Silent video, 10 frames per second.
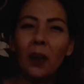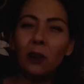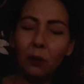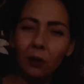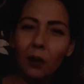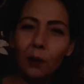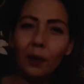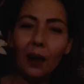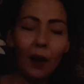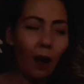Do you know
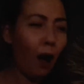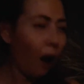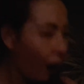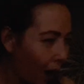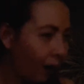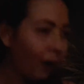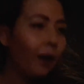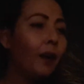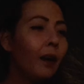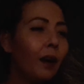they
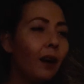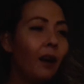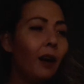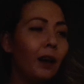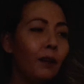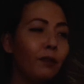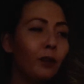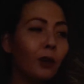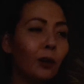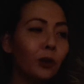if you
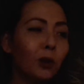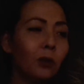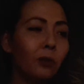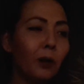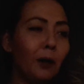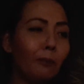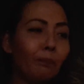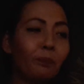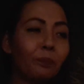go to